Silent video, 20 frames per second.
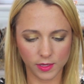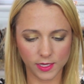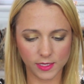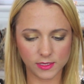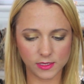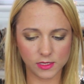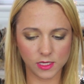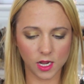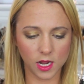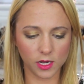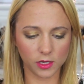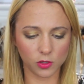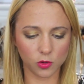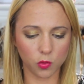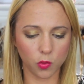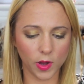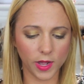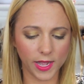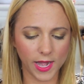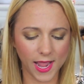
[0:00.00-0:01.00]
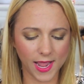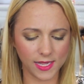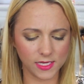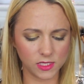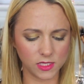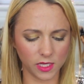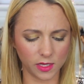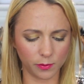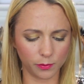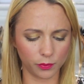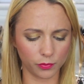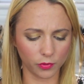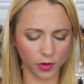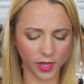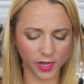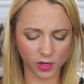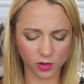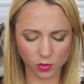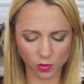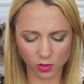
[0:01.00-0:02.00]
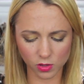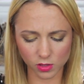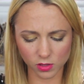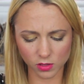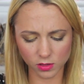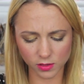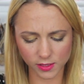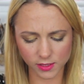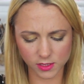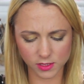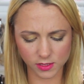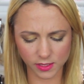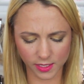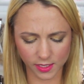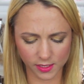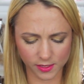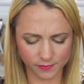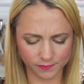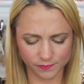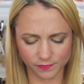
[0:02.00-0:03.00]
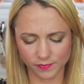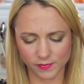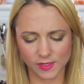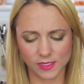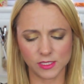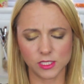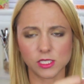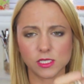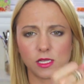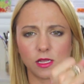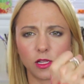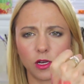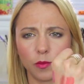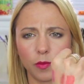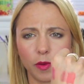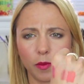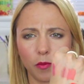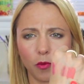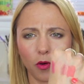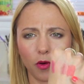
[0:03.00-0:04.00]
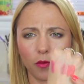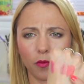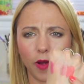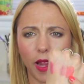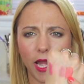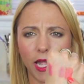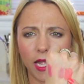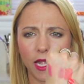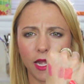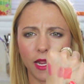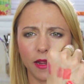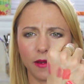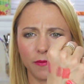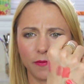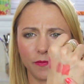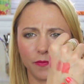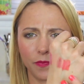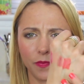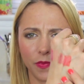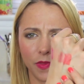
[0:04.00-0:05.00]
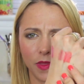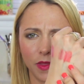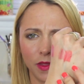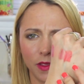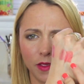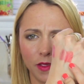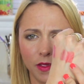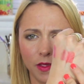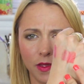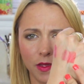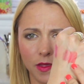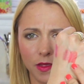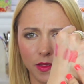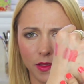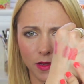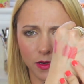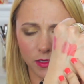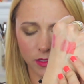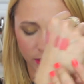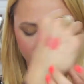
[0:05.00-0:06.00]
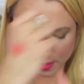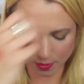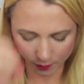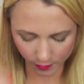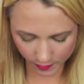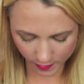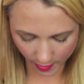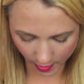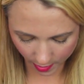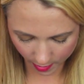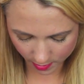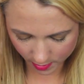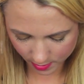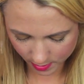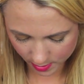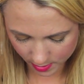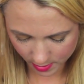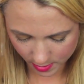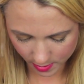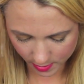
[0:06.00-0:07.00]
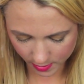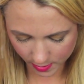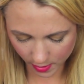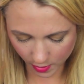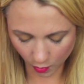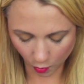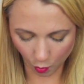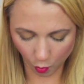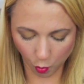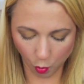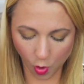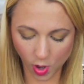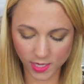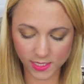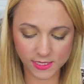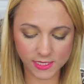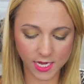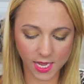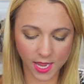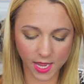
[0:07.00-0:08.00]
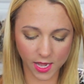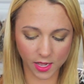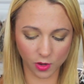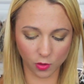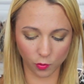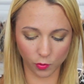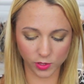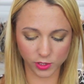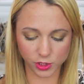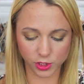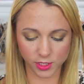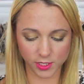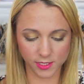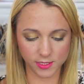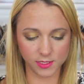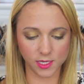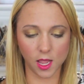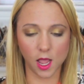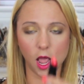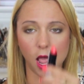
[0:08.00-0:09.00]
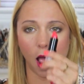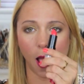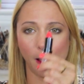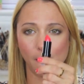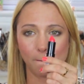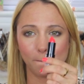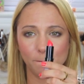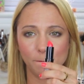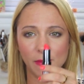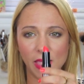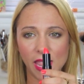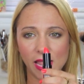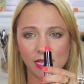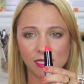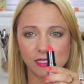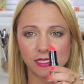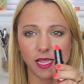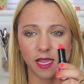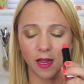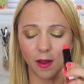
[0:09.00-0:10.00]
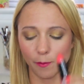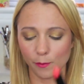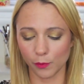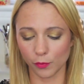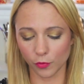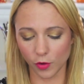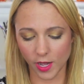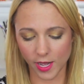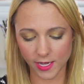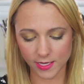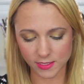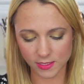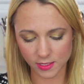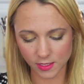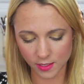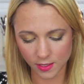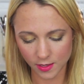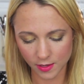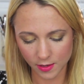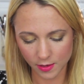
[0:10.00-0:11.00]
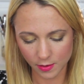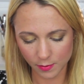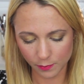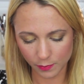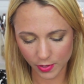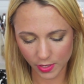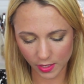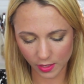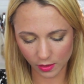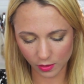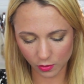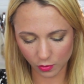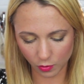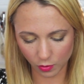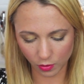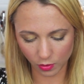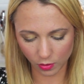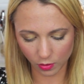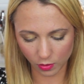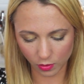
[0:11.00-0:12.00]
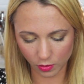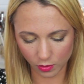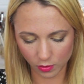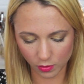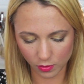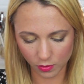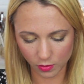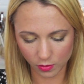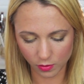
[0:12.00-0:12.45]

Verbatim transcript: It's not quite as like bright coral. It's like just a little bit more red in it. There's that one there. Then one ten, which is amazing bright pink coral.